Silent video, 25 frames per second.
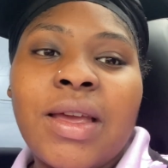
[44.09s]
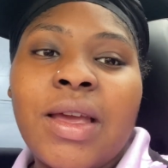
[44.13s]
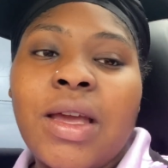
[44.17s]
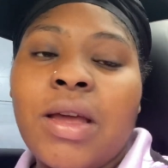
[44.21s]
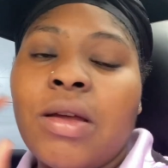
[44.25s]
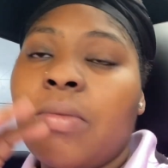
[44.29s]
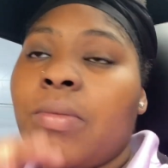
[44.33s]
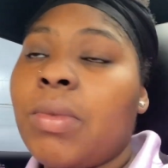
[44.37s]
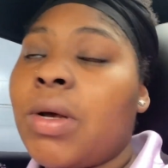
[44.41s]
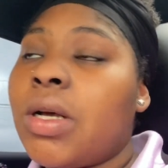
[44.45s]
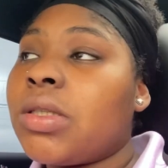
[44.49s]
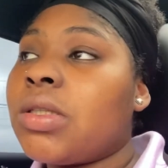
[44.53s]

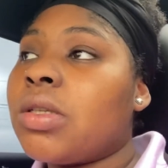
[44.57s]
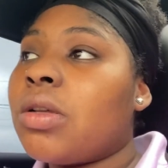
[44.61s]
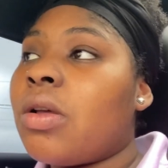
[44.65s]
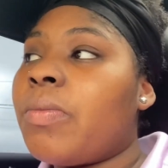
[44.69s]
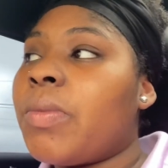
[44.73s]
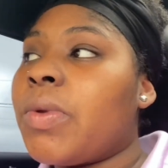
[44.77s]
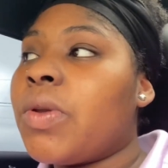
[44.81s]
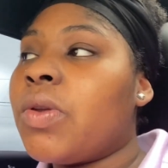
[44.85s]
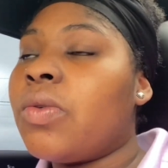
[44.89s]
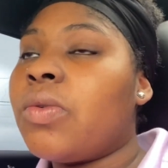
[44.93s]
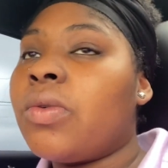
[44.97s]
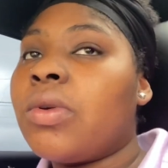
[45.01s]
And I'm also
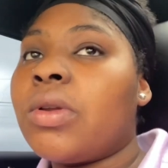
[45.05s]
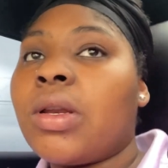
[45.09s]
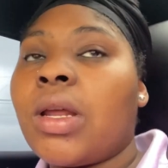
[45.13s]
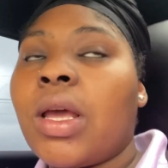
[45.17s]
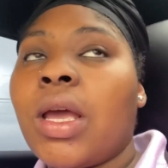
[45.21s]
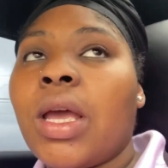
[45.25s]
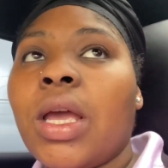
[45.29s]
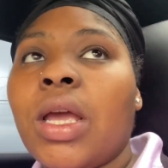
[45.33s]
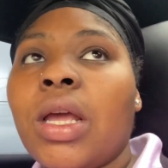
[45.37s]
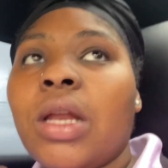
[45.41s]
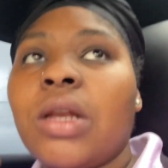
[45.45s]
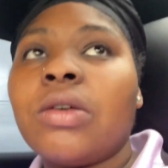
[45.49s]
going to be doing
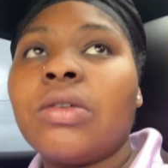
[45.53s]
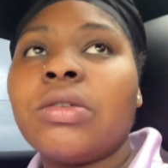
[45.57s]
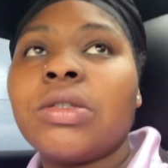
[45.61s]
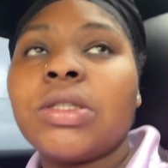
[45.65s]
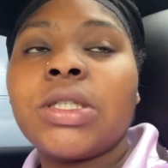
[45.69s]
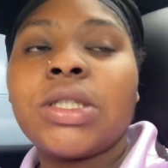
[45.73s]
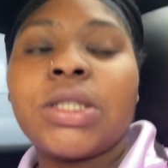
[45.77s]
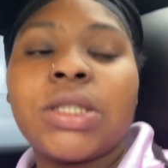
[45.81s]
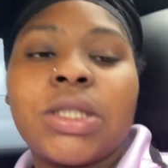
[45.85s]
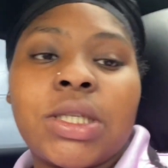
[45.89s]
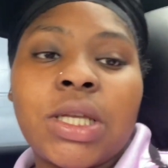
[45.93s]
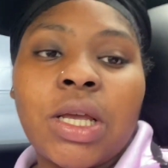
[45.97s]
a little
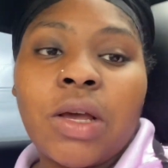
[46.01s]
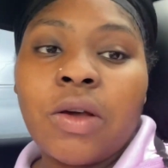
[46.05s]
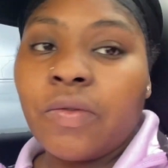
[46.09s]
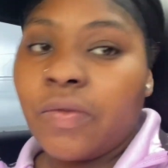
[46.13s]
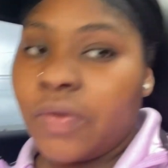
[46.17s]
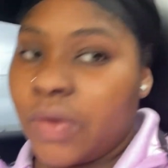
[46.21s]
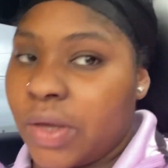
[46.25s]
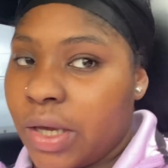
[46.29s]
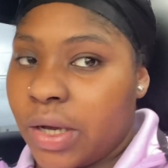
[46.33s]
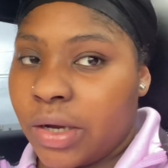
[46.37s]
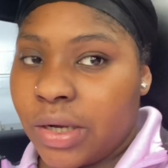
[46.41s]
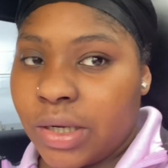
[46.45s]

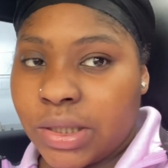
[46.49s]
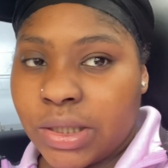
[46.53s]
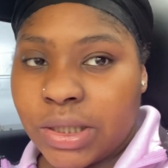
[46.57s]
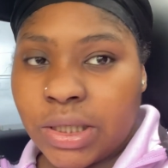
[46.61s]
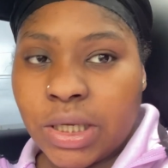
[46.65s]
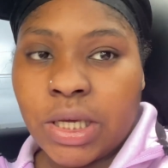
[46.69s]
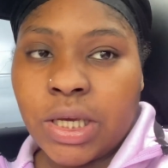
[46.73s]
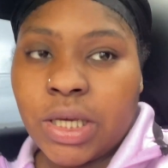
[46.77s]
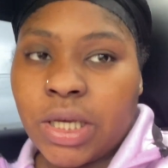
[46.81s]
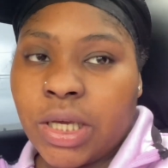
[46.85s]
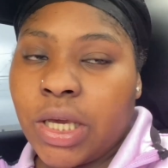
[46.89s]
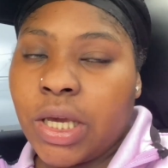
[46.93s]
self-care,
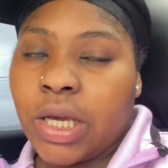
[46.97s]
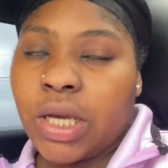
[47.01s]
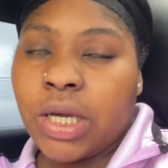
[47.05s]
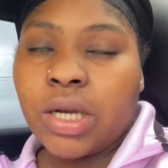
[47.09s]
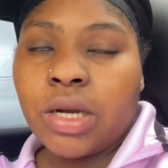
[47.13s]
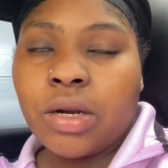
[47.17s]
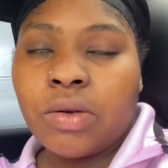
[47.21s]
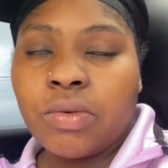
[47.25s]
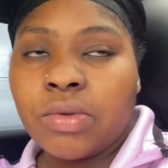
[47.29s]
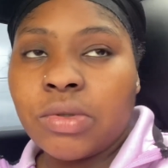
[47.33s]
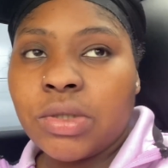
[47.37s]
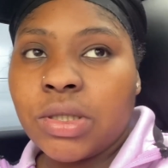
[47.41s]

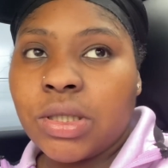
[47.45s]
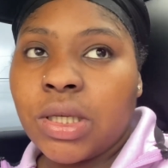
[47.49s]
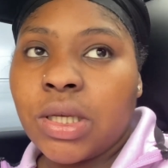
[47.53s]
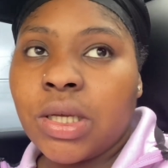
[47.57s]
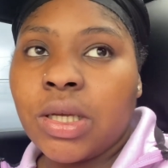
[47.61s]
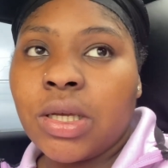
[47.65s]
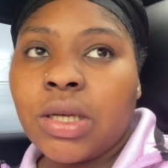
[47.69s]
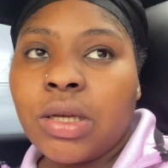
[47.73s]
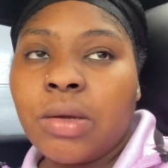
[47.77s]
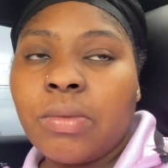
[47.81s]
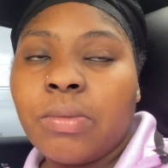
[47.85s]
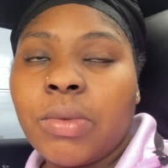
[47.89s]
skincare
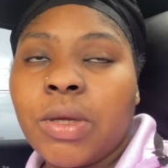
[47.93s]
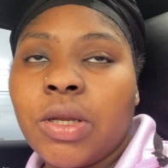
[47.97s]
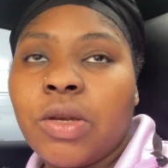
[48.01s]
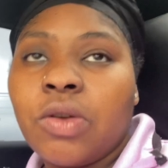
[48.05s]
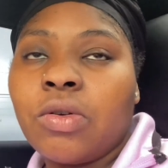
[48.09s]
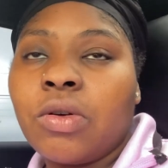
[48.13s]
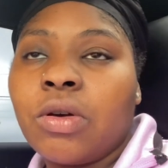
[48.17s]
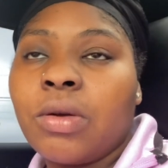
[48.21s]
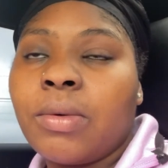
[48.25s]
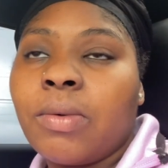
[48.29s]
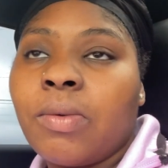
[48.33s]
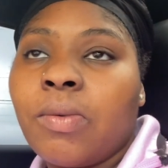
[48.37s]
routine. I'm be
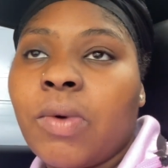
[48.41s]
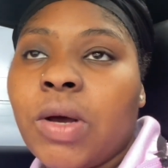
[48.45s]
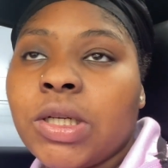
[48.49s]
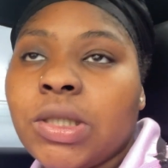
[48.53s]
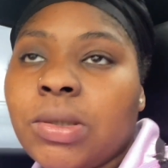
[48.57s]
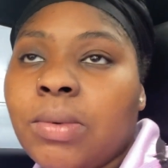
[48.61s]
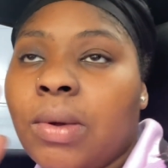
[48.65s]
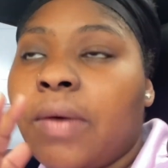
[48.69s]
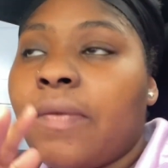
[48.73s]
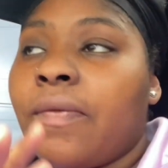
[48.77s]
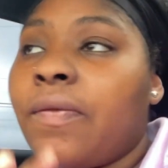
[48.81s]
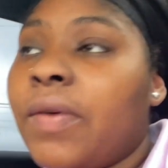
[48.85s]
doing
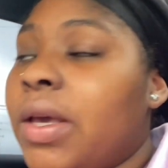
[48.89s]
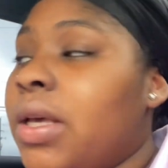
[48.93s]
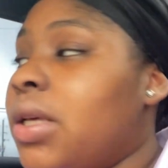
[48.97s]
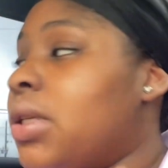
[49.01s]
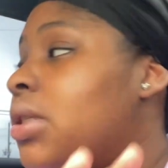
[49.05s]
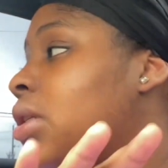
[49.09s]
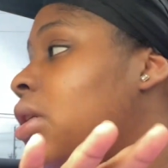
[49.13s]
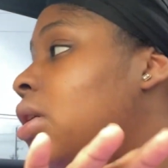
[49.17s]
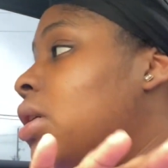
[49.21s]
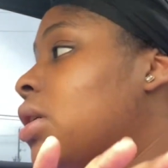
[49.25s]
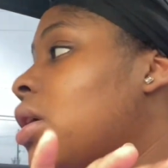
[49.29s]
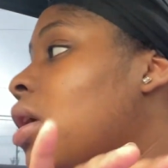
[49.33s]
washing my
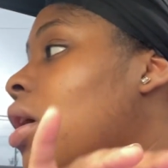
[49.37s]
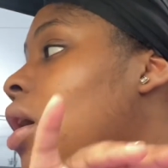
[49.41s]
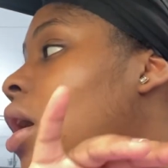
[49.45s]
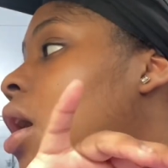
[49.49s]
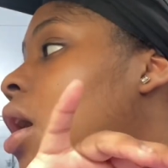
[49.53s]
face because